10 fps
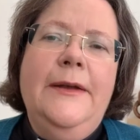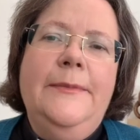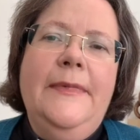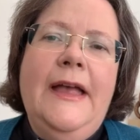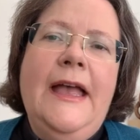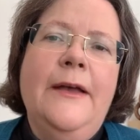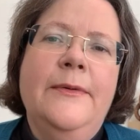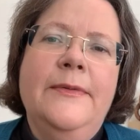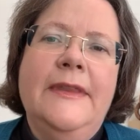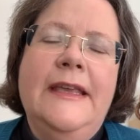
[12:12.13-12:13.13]

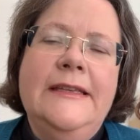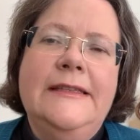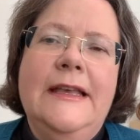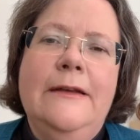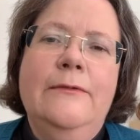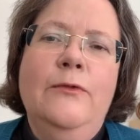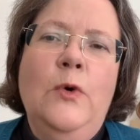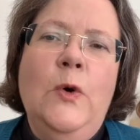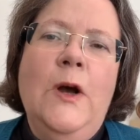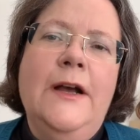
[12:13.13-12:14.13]
how is that
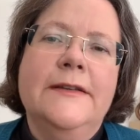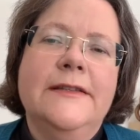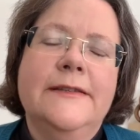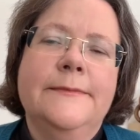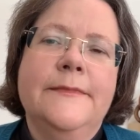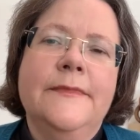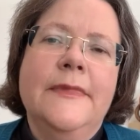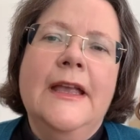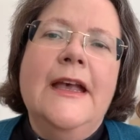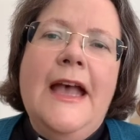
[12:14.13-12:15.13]
for us?
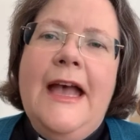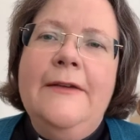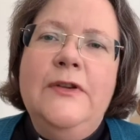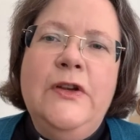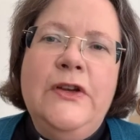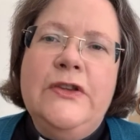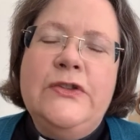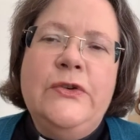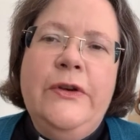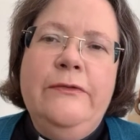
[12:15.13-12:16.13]
Have a look at the
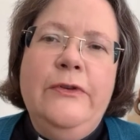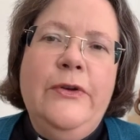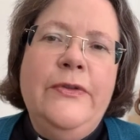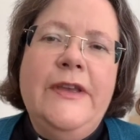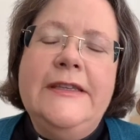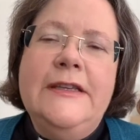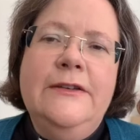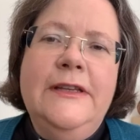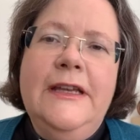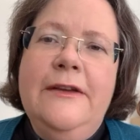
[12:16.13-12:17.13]
story of Ruth. It's
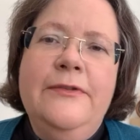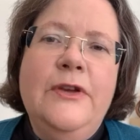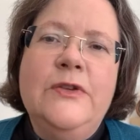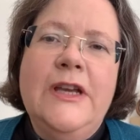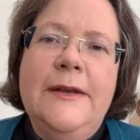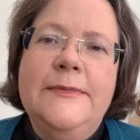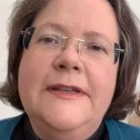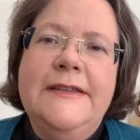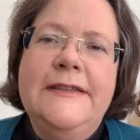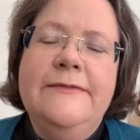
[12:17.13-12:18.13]
only a few
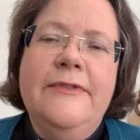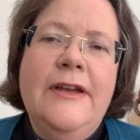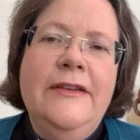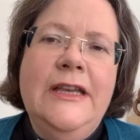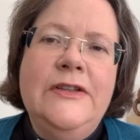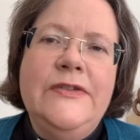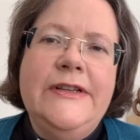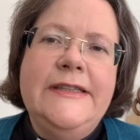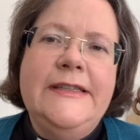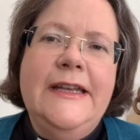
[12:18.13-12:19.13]
chapters, very
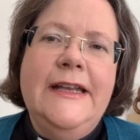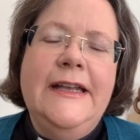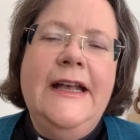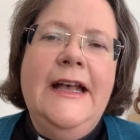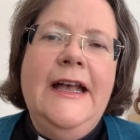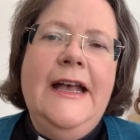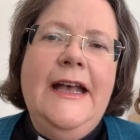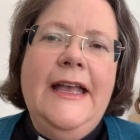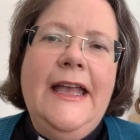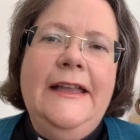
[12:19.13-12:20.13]
interesting.
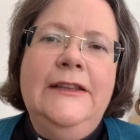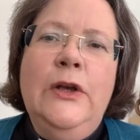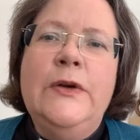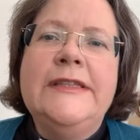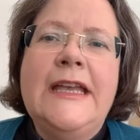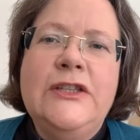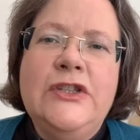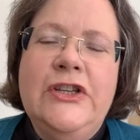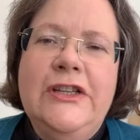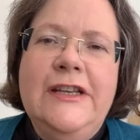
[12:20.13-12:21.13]
Again, not as
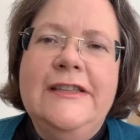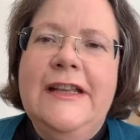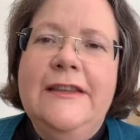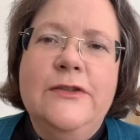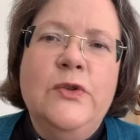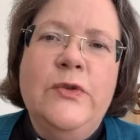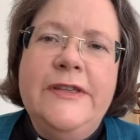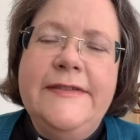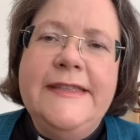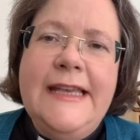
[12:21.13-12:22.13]
ancient as like the
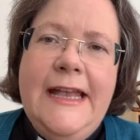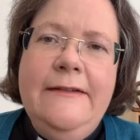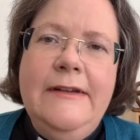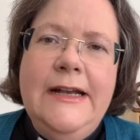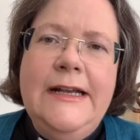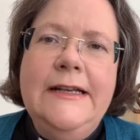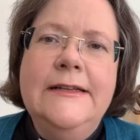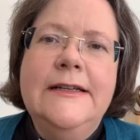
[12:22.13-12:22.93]
stories of Sarah,